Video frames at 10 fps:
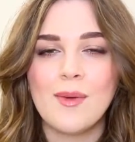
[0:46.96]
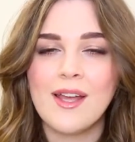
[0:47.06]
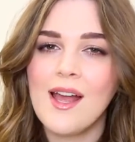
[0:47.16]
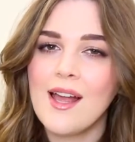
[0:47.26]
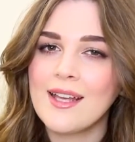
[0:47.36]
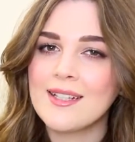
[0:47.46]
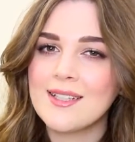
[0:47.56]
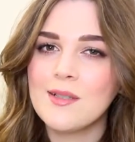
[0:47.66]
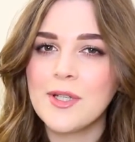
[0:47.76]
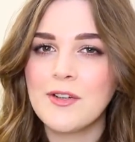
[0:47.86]
My hair
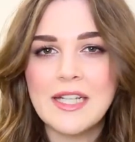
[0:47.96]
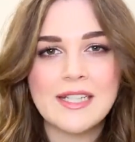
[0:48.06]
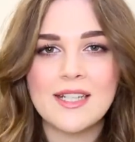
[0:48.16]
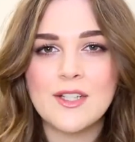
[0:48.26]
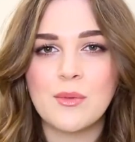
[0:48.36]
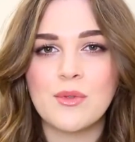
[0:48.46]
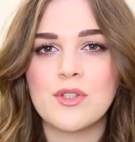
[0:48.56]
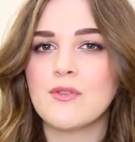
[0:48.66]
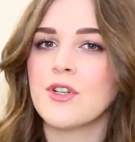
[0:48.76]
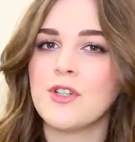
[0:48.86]
gets a little bit greasier
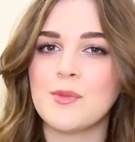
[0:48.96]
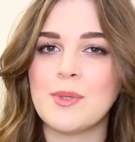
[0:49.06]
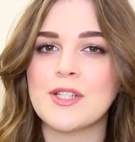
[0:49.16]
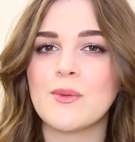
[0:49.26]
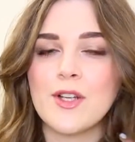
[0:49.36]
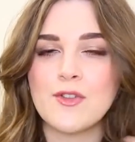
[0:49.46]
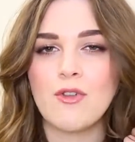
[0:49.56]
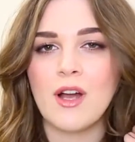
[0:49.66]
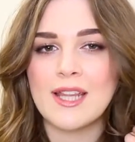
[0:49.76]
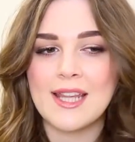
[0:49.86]
towards the roots, but it's quite
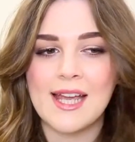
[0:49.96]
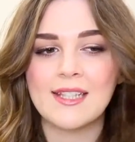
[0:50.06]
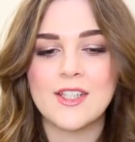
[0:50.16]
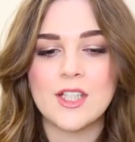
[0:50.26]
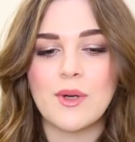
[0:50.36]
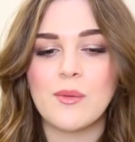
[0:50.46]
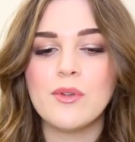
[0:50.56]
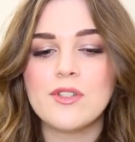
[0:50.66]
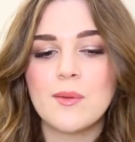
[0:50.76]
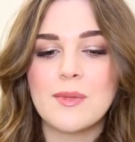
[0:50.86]
dry at the end, so I
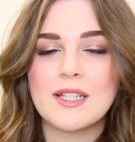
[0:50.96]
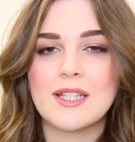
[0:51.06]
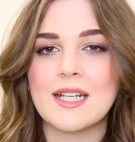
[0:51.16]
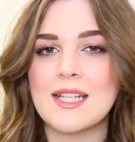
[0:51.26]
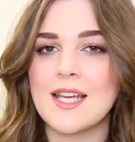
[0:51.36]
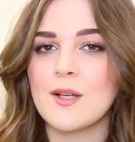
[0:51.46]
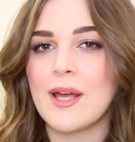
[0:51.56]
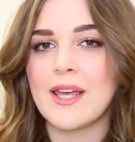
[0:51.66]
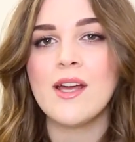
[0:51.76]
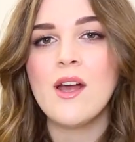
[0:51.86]
want something that's going to take
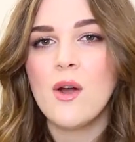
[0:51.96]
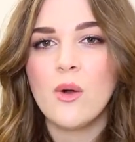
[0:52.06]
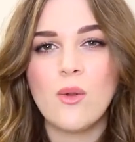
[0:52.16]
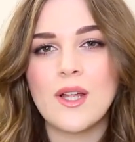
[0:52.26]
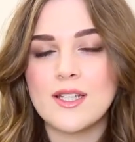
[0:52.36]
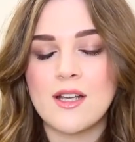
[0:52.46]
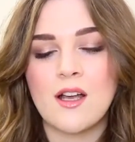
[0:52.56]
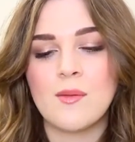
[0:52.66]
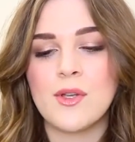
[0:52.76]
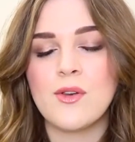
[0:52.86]
away all that
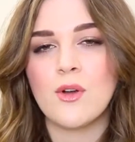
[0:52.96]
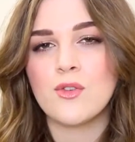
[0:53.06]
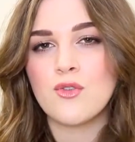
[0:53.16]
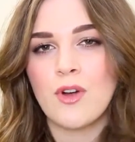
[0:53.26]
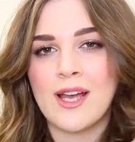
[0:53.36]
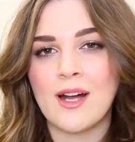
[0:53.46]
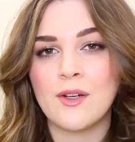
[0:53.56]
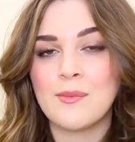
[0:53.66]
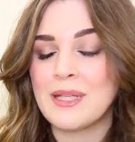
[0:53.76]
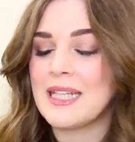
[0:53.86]
dirt but not dry it
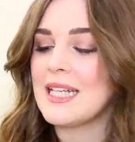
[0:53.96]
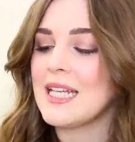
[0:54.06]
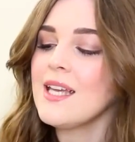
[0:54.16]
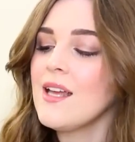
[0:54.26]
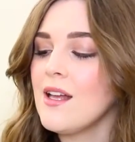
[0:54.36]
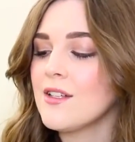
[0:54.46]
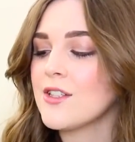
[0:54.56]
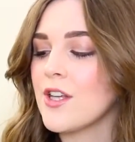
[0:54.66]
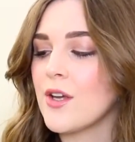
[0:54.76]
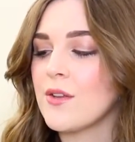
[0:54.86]
out completely.
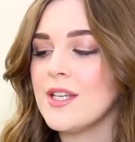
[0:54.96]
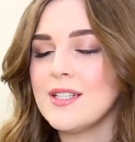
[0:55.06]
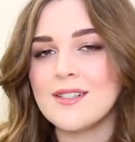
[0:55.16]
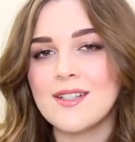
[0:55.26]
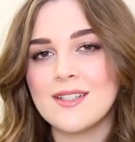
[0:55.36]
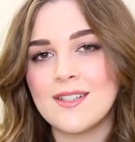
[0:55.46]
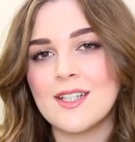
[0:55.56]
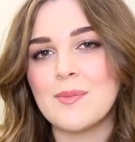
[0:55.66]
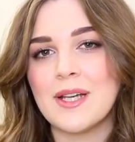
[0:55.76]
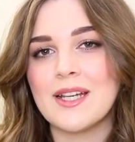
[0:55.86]
So this is
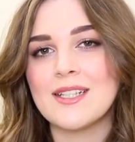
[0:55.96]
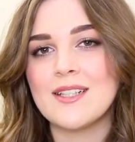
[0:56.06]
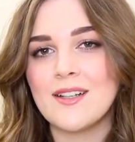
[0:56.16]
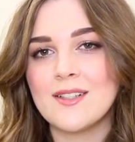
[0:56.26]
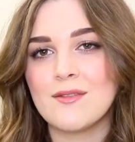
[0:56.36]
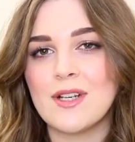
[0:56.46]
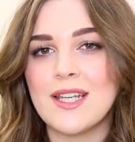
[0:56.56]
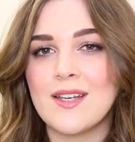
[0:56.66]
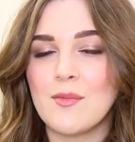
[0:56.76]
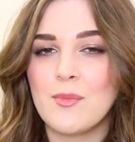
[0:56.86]
nice because it does
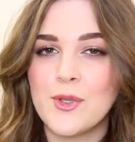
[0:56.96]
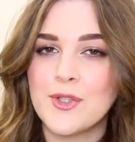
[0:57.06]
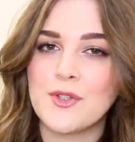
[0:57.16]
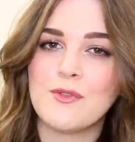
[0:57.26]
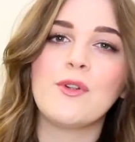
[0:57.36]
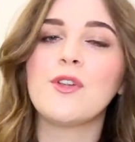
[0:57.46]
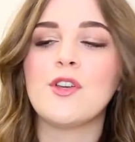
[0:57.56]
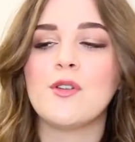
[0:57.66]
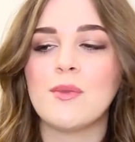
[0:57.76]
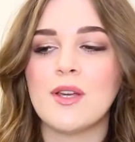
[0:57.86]
really give a boost of
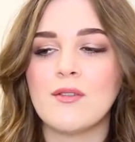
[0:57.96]
volume.